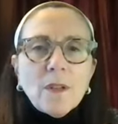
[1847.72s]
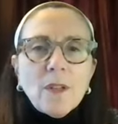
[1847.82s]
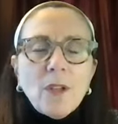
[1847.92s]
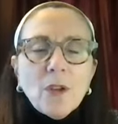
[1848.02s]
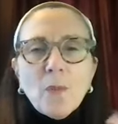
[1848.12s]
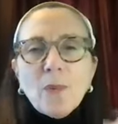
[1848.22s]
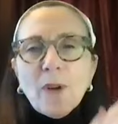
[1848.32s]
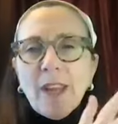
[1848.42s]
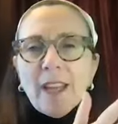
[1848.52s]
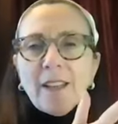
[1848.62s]
your
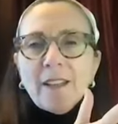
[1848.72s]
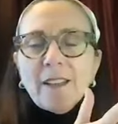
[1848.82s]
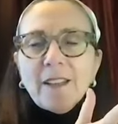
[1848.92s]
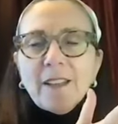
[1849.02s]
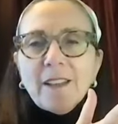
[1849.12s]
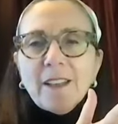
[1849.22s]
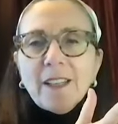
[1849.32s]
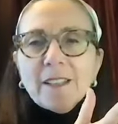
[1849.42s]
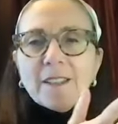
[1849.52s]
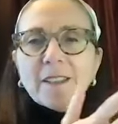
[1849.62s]
brain
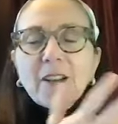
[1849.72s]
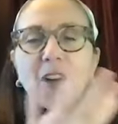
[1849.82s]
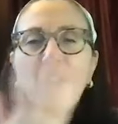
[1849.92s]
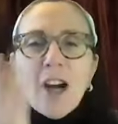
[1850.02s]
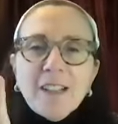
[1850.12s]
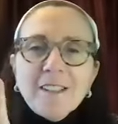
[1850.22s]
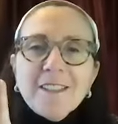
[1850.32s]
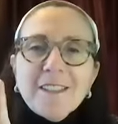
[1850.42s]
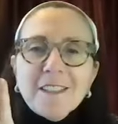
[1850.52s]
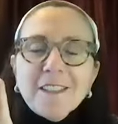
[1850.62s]
is
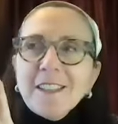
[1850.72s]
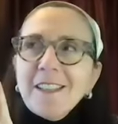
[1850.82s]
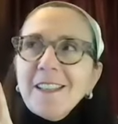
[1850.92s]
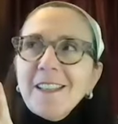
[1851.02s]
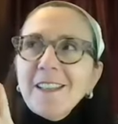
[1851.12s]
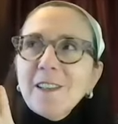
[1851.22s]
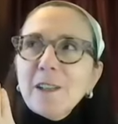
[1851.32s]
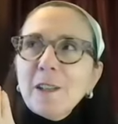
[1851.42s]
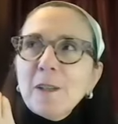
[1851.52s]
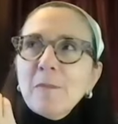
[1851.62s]
constantly
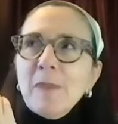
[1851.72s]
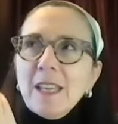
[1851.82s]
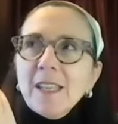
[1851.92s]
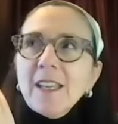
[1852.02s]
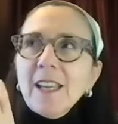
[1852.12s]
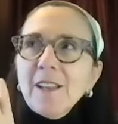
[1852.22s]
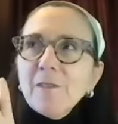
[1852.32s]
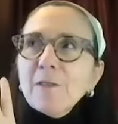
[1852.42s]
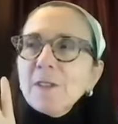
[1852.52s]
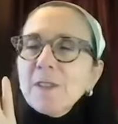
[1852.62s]
making
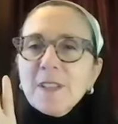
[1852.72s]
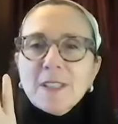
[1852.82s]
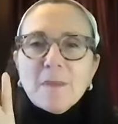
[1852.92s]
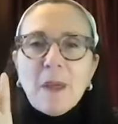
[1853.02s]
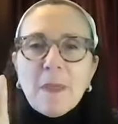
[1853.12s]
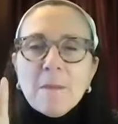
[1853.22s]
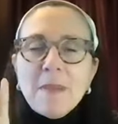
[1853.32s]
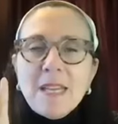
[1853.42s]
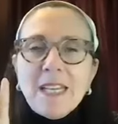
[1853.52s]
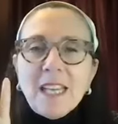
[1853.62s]
inferences about the
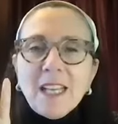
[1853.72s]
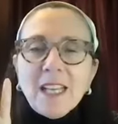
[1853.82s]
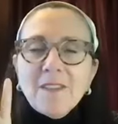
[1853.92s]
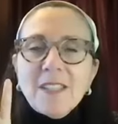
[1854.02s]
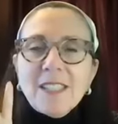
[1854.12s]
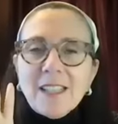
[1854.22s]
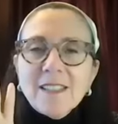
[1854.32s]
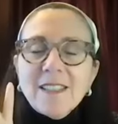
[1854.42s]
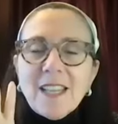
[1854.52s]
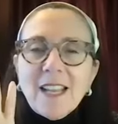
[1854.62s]
meaning of
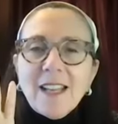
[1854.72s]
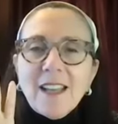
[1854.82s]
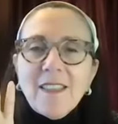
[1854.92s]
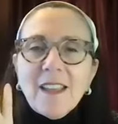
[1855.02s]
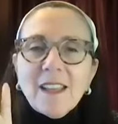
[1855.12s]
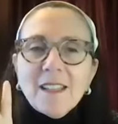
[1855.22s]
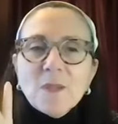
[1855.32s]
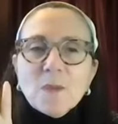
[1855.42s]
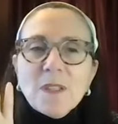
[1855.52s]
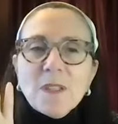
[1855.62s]
sense data that it
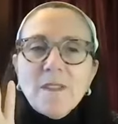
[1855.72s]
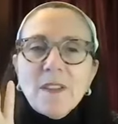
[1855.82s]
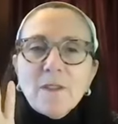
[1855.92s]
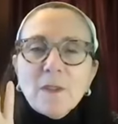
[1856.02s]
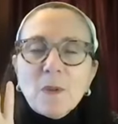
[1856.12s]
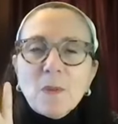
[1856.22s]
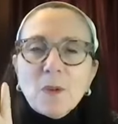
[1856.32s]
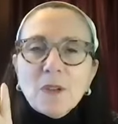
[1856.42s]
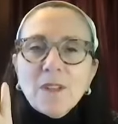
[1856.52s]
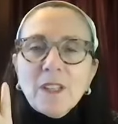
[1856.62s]
is receiving from the
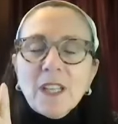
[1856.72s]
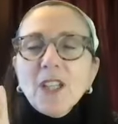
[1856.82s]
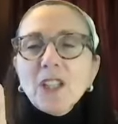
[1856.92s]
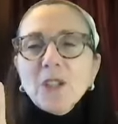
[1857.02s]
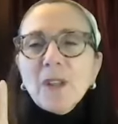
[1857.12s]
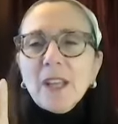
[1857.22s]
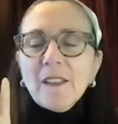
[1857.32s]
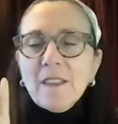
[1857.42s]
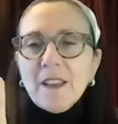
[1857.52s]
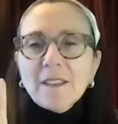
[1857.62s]
world,
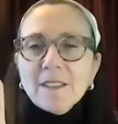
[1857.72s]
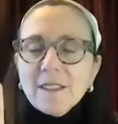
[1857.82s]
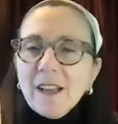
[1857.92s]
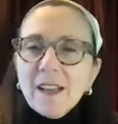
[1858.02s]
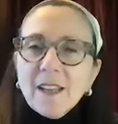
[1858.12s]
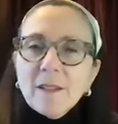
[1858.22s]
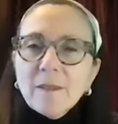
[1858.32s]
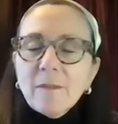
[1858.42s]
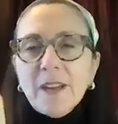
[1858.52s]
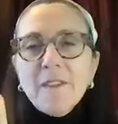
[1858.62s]
including things like
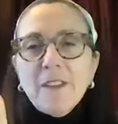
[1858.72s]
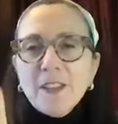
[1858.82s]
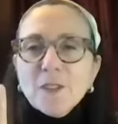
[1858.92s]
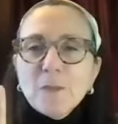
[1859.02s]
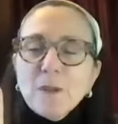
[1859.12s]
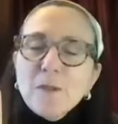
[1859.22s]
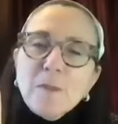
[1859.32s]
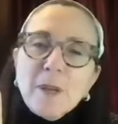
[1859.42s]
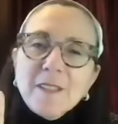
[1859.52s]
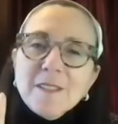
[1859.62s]
my facial
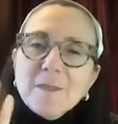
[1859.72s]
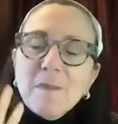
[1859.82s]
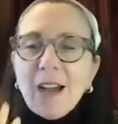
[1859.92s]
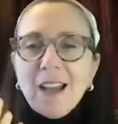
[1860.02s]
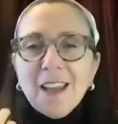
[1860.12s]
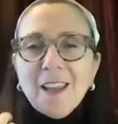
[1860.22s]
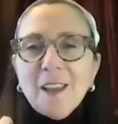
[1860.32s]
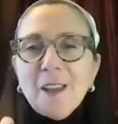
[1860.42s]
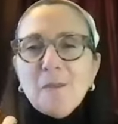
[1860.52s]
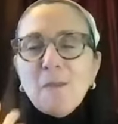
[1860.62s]
movements, my
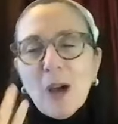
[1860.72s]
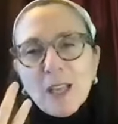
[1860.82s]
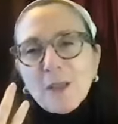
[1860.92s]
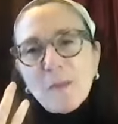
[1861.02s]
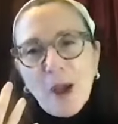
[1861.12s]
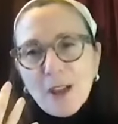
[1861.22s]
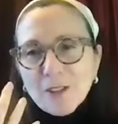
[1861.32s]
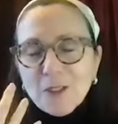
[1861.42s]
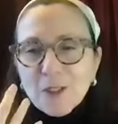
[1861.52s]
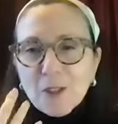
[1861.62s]
body
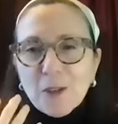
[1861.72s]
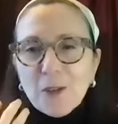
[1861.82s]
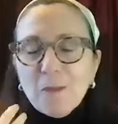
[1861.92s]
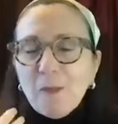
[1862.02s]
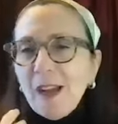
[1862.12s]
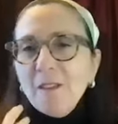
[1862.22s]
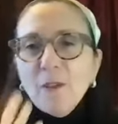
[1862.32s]
posture, my